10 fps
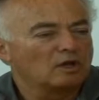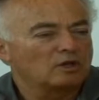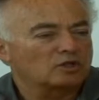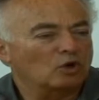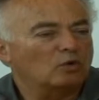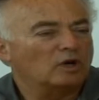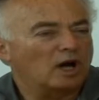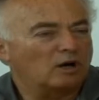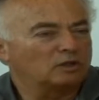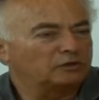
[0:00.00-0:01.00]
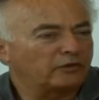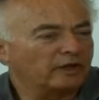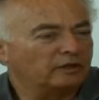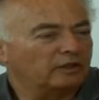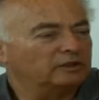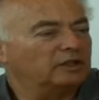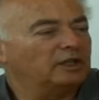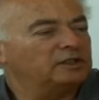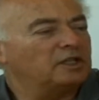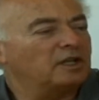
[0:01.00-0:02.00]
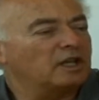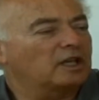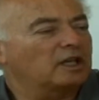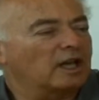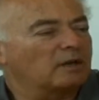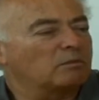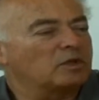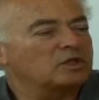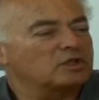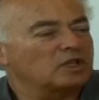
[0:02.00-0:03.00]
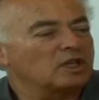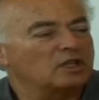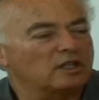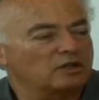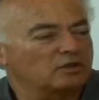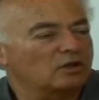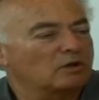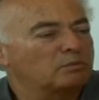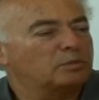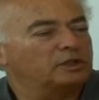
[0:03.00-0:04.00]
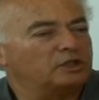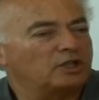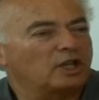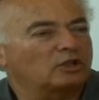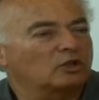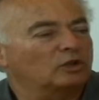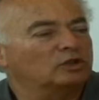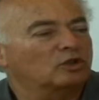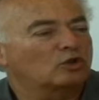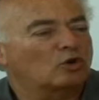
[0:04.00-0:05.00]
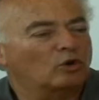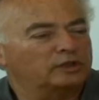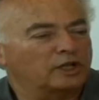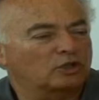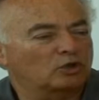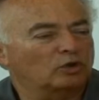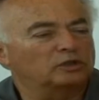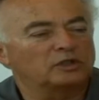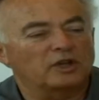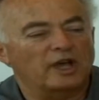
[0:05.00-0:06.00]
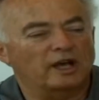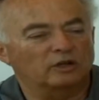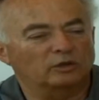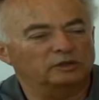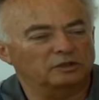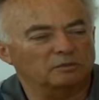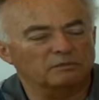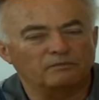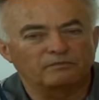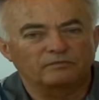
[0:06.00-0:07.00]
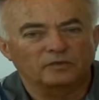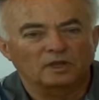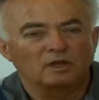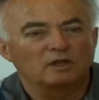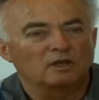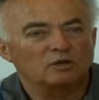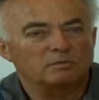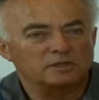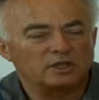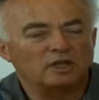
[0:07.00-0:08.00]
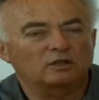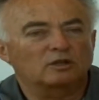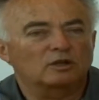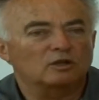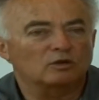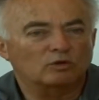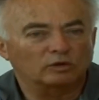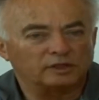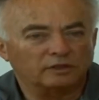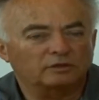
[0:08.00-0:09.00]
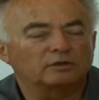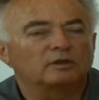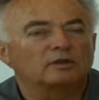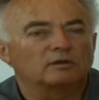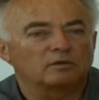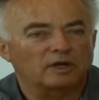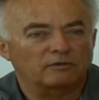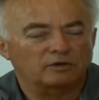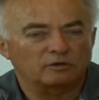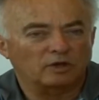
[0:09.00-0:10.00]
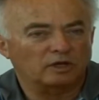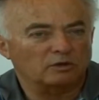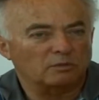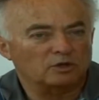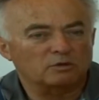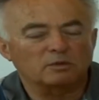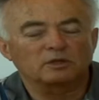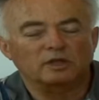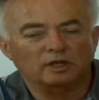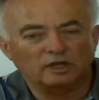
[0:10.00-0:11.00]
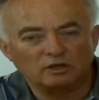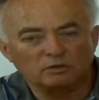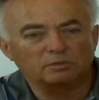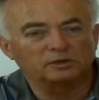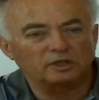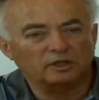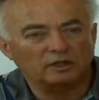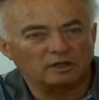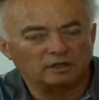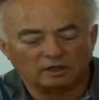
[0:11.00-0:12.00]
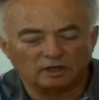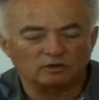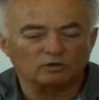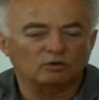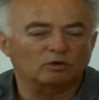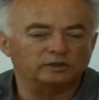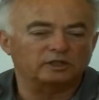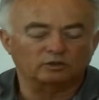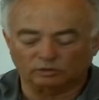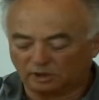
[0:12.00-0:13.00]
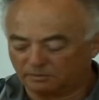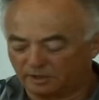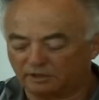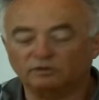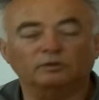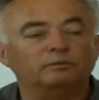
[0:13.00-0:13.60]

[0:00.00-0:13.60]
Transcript: So our filter really can be seen as a predictor-corrector algorithm. You predict, you correct. After you get a measurement, again you predict, and again you correct or update.